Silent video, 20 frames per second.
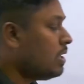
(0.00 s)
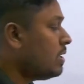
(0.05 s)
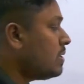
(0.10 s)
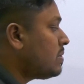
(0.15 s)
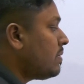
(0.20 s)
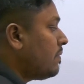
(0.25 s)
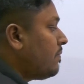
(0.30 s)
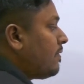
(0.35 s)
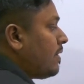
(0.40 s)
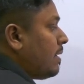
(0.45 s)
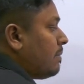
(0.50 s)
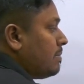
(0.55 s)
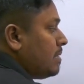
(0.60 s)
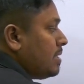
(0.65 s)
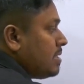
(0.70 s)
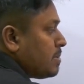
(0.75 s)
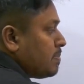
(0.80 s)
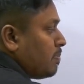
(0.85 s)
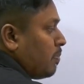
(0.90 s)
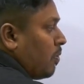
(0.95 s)
So from
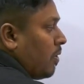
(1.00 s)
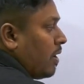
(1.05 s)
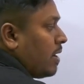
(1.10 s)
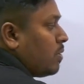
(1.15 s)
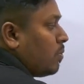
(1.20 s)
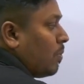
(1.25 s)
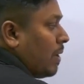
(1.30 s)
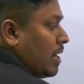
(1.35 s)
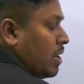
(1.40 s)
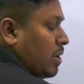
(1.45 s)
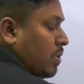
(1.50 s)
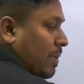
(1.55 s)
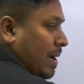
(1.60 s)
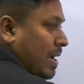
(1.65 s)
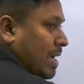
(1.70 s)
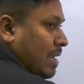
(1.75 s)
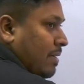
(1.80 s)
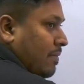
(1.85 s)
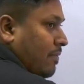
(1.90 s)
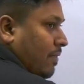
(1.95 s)
this point,
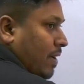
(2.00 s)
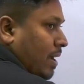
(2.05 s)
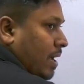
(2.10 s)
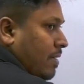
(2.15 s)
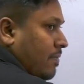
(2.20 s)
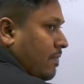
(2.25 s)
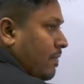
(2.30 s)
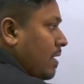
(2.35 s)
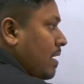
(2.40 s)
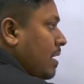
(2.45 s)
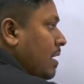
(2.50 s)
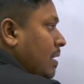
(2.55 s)
125,